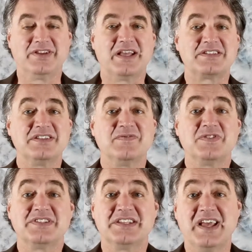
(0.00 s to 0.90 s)
The lesson
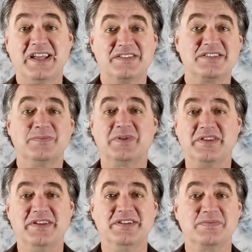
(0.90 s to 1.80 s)
for today is
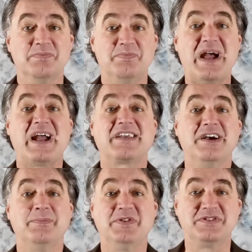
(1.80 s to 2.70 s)
simply this: back
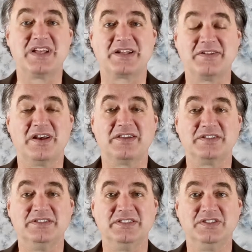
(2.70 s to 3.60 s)
up your
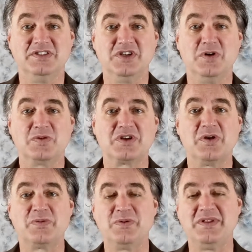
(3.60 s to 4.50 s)
technology. Don't
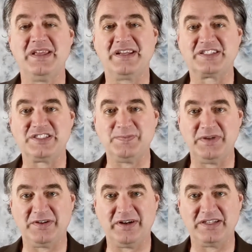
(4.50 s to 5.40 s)
go through the
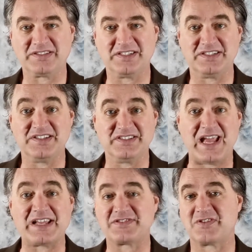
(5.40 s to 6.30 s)
experience, the
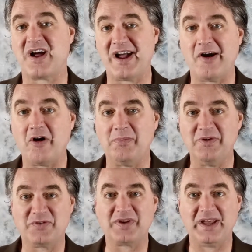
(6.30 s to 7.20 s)
disaster I
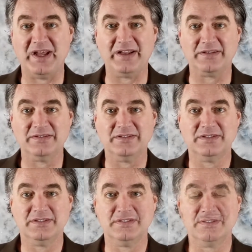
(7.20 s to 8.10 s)
almost had.
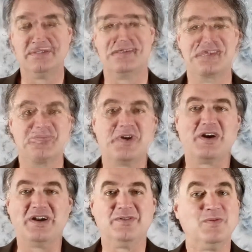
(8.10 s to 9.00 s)

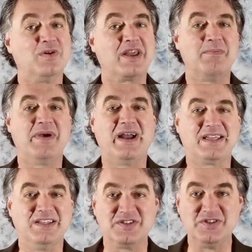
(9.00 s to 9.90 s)
Tomorrow, we'll get
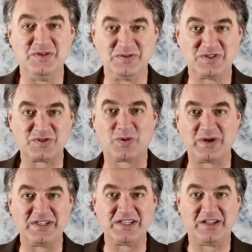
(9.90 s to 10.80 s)
back into
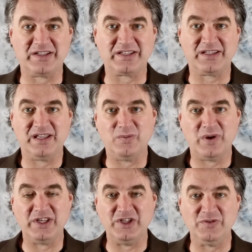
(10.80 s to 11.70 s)
storytelling and
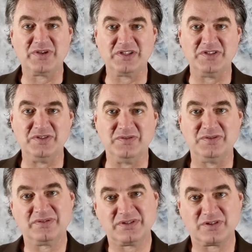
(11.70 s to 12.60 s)
what you can do
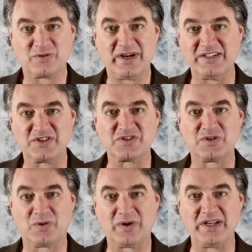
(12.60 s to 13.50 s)
to create
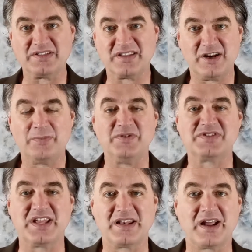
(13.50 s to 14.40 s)
stories that help you
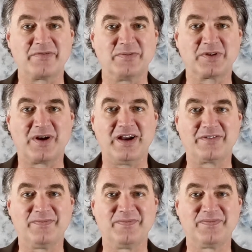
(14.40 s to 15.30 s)
stand out from the crowd.